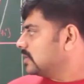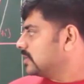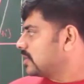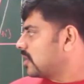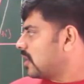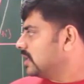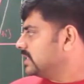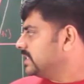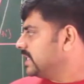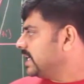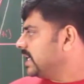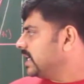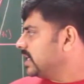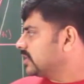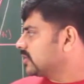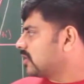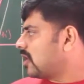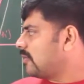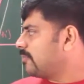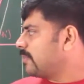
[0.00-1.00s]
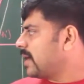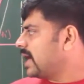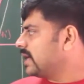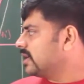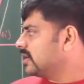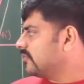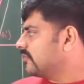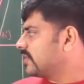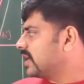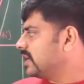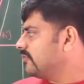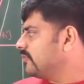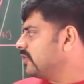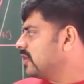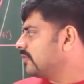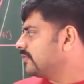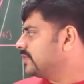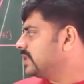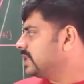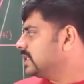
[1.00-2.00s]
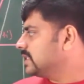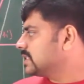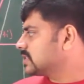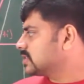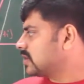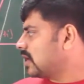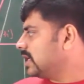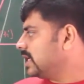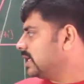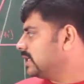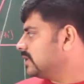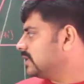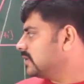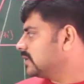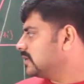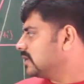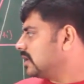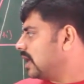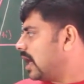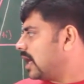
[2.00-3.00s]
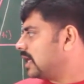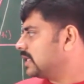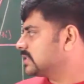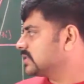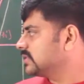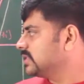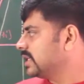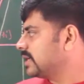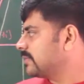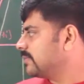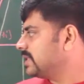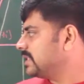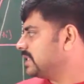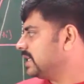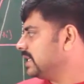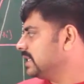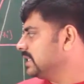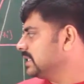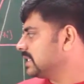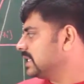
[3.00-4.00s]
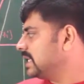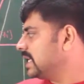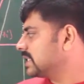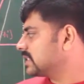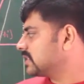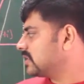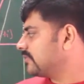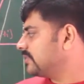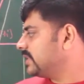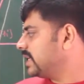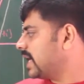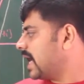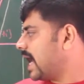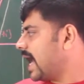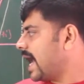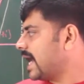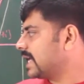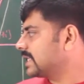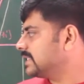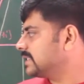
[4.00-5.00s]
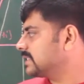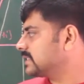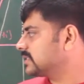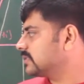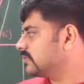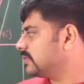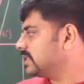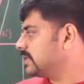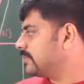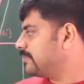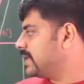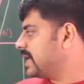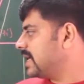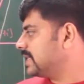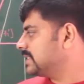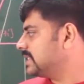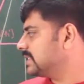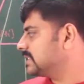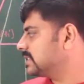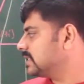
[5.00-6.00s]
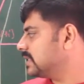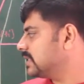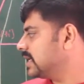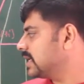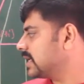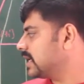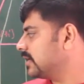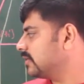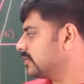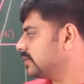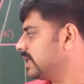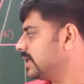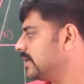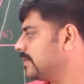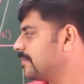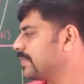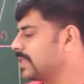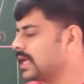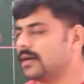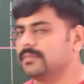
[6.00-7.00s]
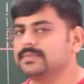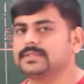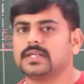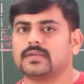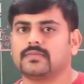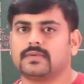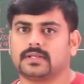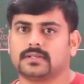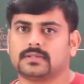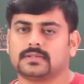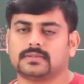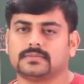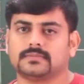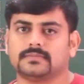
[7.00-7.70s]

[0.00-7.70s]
Draw the top and front view of the solid. Also determine the inclination of the axis when the base is nearer to the observer.